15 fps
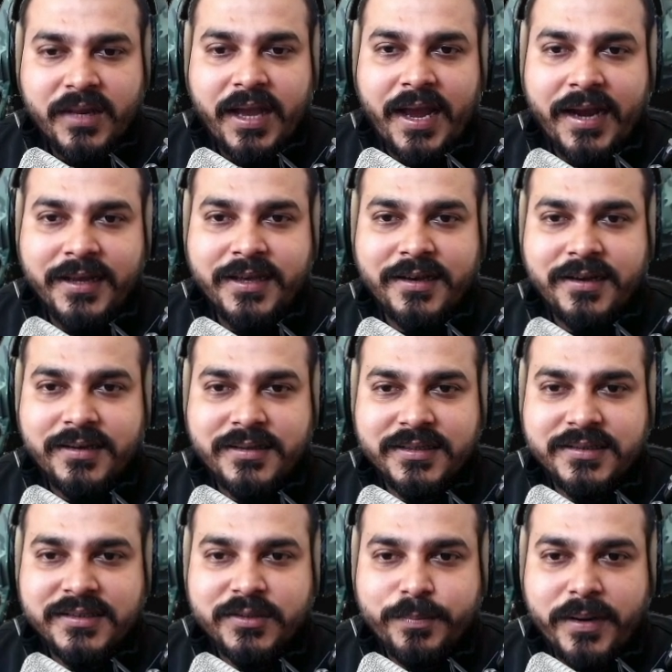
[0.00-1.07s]
And here
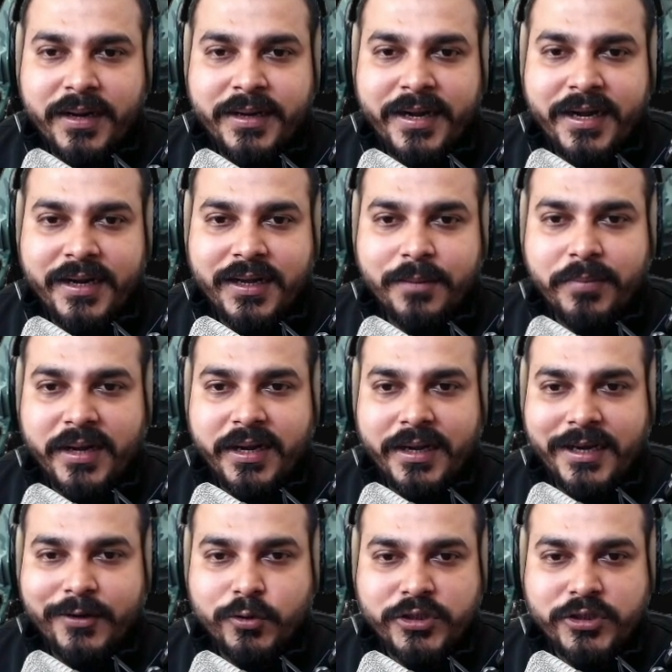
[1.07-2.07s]
this is printed completely.